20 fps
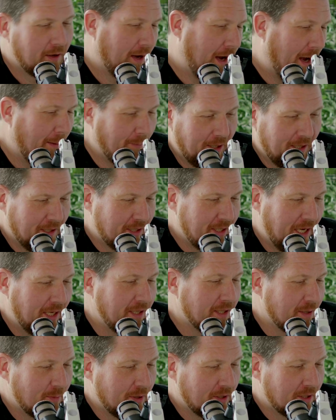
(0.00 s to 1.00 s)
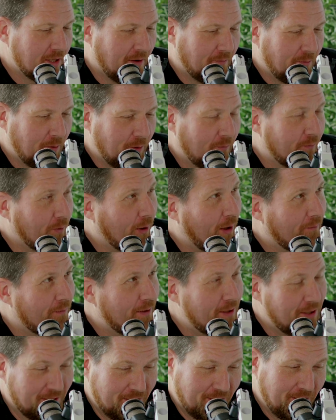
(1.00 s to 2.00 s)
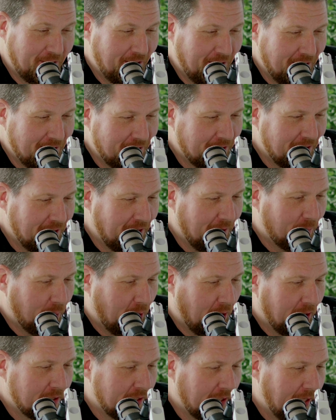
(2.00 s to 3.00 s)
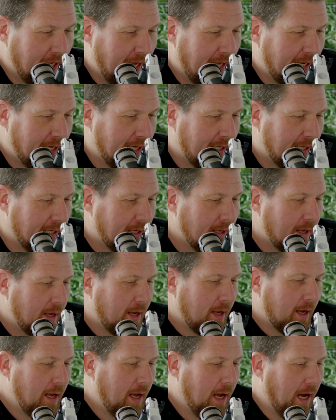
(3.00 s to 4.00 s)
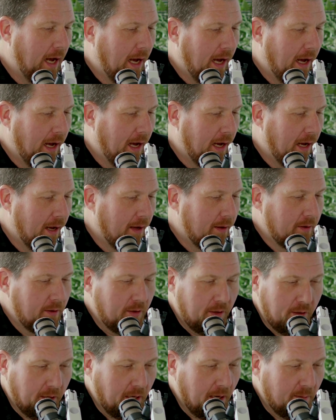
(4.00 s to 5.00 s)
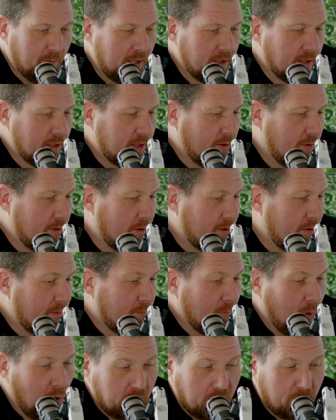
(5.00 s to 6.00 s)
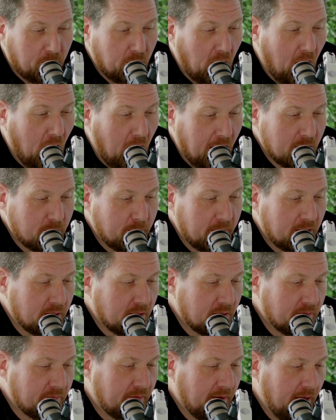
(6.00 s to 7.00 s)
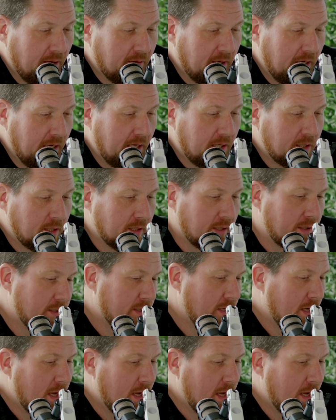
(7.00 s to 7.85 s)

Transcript: I'm going to say some of the stuff you're involved in just because Boxing Canada. Your company is a donor to multiple hospitals and foundations.